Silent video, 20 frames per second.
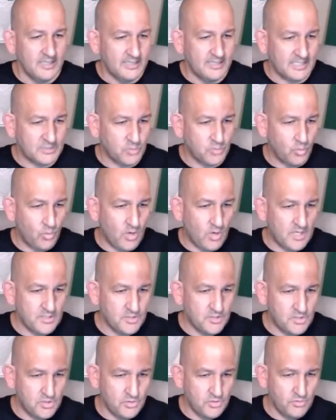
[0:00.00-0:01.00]
That's
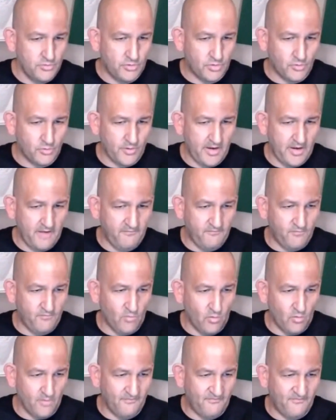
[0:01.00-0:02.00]
1, 2, 3,
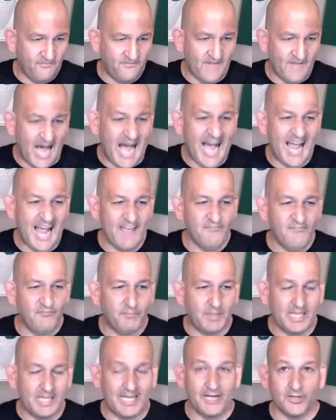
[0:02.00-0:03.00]
4,
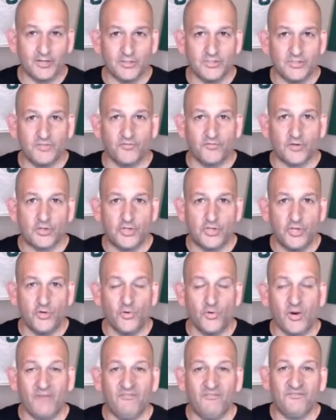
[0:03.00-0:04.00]
5 players for
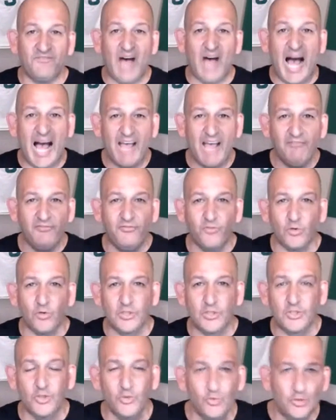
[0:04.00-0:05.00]
2. A
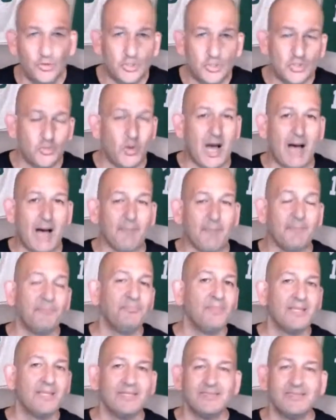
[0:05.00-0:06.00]
5-for-2 swap.
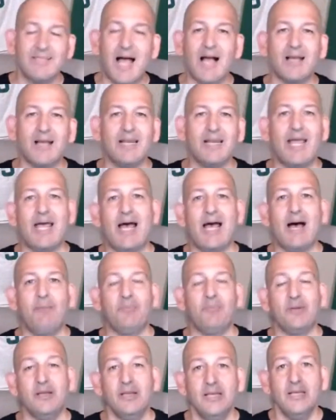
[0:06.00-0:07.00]
Not going to
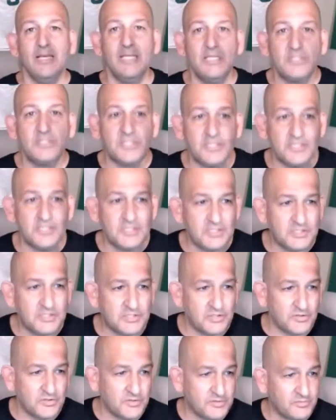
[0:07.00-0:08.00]
happen. Do
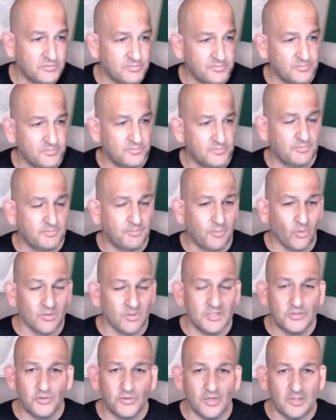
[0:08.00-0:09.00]
the
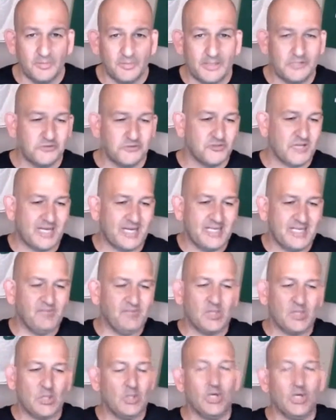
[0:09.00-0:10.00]
Portland Trailblazers, I didn't
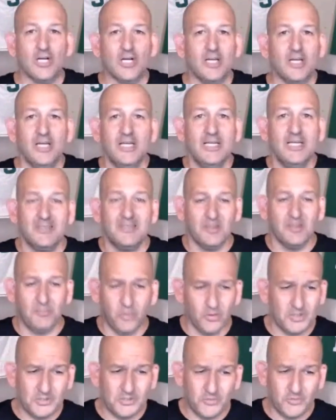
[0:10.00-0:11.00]
even look. Do the
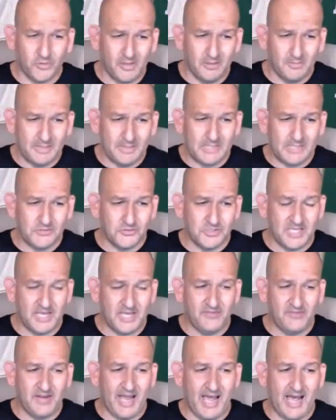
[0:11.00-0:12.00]
Portland Trailblazers
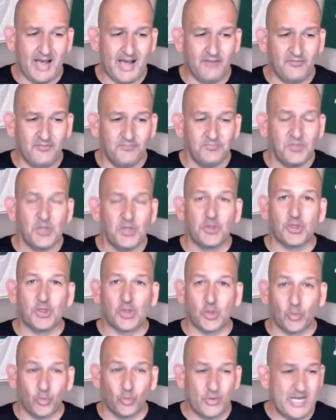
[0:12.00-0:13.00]
even have
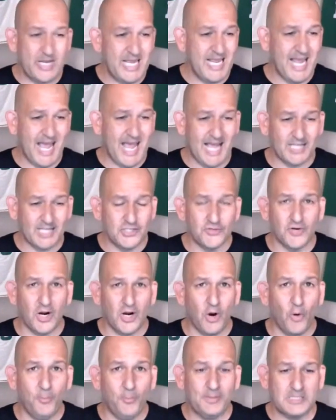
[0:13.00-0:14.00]
3 extra
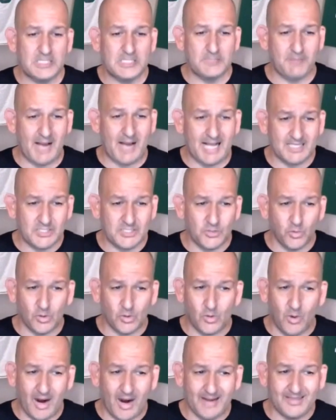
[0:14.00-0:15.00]
open spots to
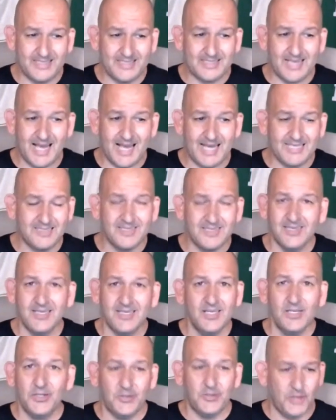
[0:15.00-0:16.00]
acquire these guys?
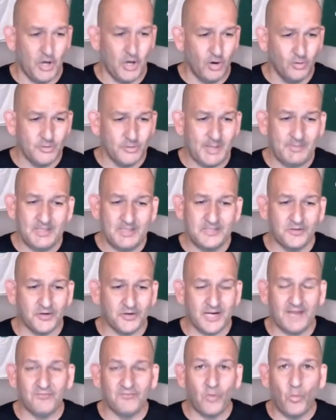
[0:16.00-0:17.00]
No, that means they're
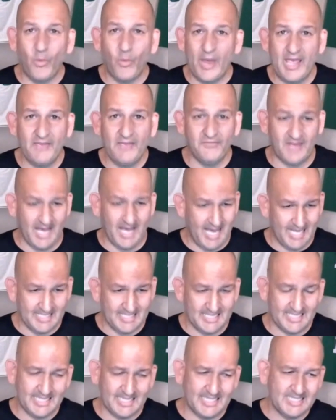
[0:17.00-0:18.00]
going to have to waive
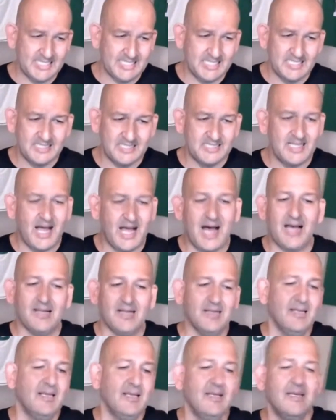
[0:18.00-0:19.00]
guys.
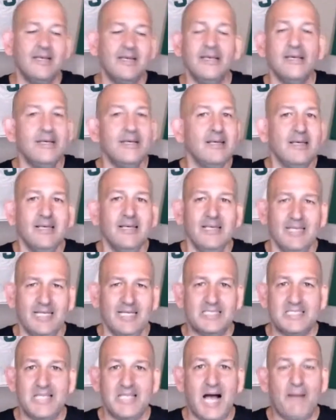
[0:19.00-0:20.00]

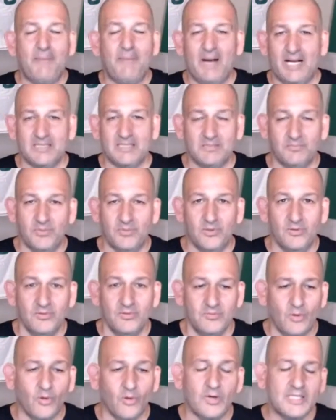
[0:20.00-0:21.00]
It's not possible,
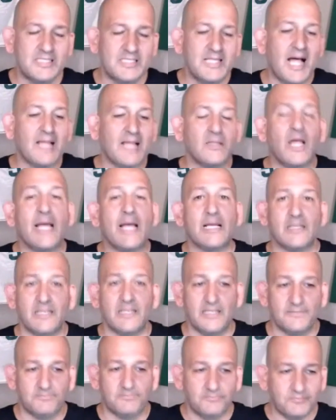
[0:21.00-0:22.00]
or it's not
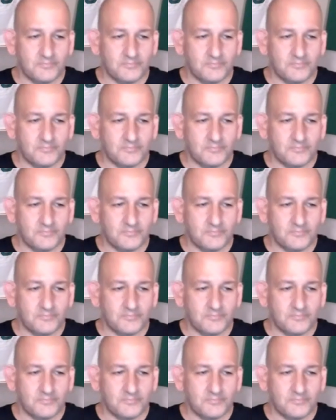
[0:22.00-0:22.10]
likely.